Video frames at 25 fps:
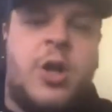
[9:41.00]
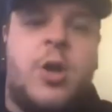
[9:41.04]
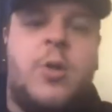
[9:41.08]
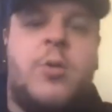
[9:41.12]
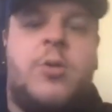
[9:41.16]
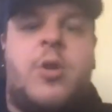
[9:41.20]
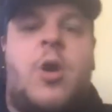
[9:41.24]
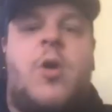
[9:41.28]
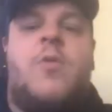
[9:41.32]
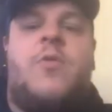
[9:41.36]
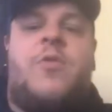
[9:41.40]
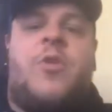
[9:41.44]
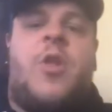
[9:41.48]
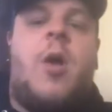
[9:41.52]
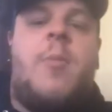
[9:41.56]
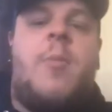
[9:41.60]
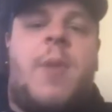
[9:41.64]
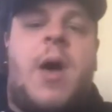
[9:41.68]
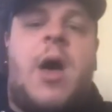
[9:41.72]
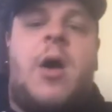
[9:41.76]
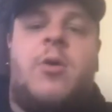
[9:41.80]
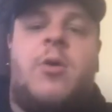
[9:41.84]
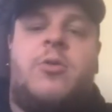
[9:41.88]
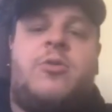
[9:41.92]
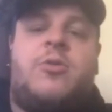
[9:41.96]
to do a old not
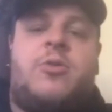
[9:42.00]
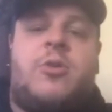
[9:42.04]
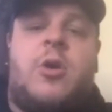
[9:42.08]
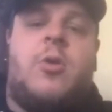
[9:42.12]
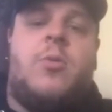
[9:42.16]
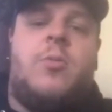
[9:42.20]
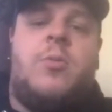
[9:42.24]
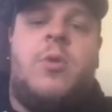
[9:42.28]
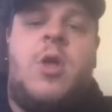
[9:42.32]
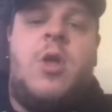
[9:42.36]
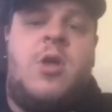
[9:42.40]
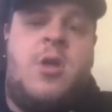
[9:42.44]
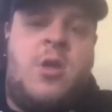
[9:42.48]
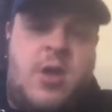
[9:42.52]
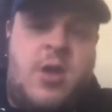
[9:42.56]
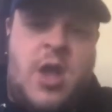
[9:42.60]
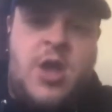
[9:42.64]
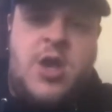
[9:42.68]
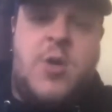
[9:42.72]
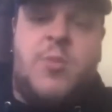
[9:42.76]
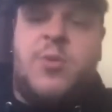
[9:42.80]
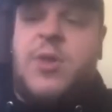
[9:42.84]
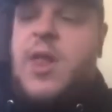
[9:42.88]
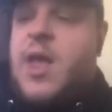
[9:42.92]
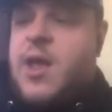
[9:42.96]
battle?" So and
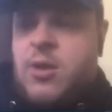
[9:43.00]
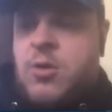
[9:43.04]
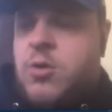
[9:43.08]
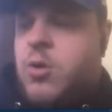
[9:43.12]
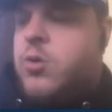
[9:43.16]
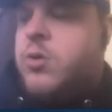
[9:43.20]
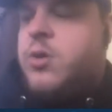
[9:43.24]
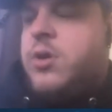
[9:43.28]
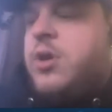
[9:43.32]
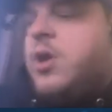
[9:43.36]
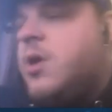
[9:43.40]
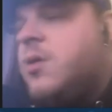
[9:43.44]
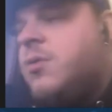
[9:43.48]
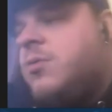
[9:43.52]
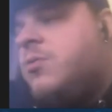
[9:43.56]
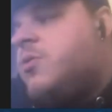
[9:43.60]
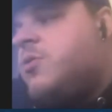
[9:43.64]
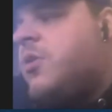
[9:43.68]
yeah. you were like, "Cool, you,